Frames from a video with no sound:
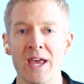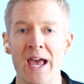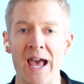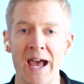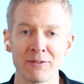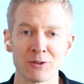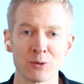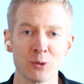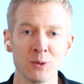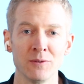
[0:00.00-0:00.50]

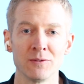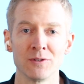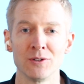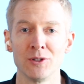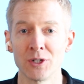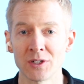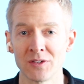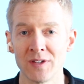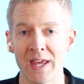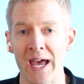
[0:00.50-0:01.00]
after we've
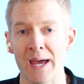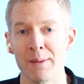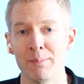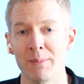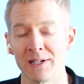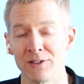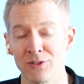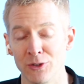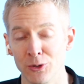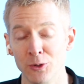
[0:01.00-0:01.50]
looked at
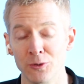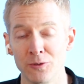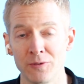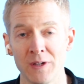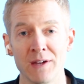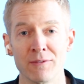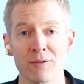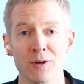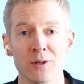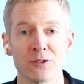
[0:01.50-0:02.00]
my two
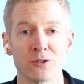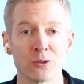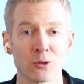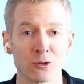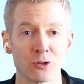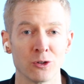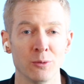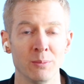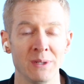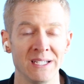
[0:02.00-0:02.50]
favorite
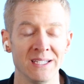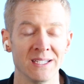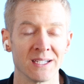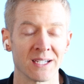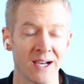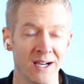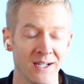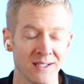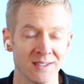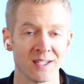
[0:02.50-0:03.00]
social media
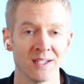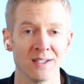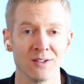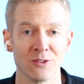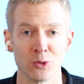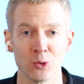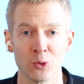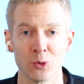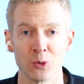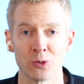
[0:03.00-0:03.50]
content
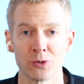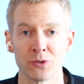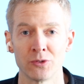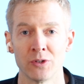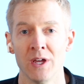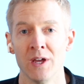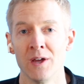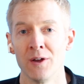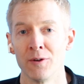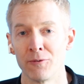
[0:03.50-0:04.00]
tools
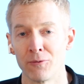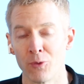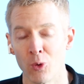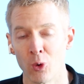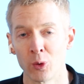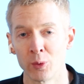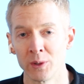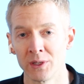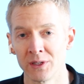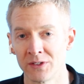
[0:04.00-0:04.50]

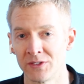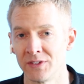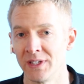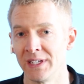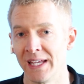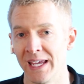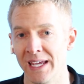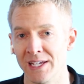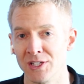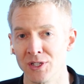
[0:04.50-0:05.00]
for real
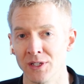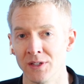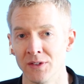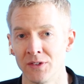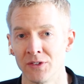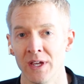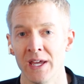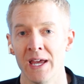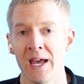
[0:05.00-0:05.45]
estate agents,